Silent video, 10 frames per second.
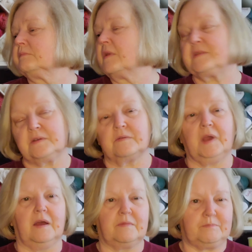So
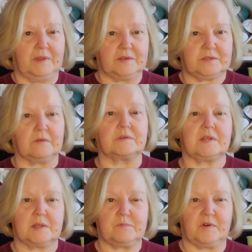yeah, but the socks
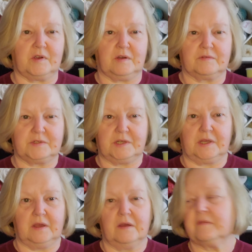are the
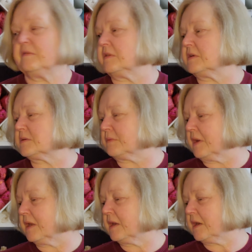priority for this
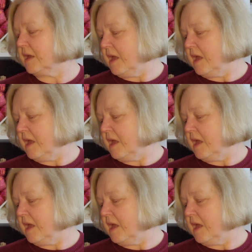week.